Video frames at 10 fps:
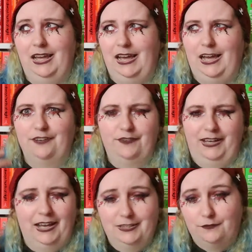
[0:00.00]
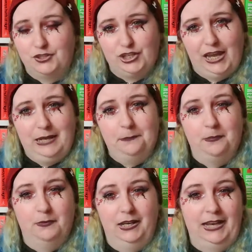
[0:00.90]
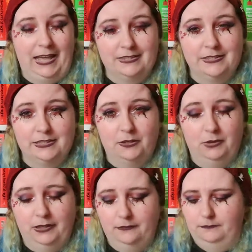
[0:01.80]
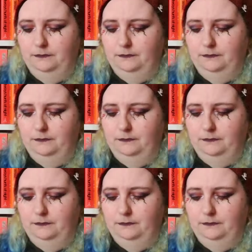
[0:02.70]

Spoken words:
have a kind of shade lens to it.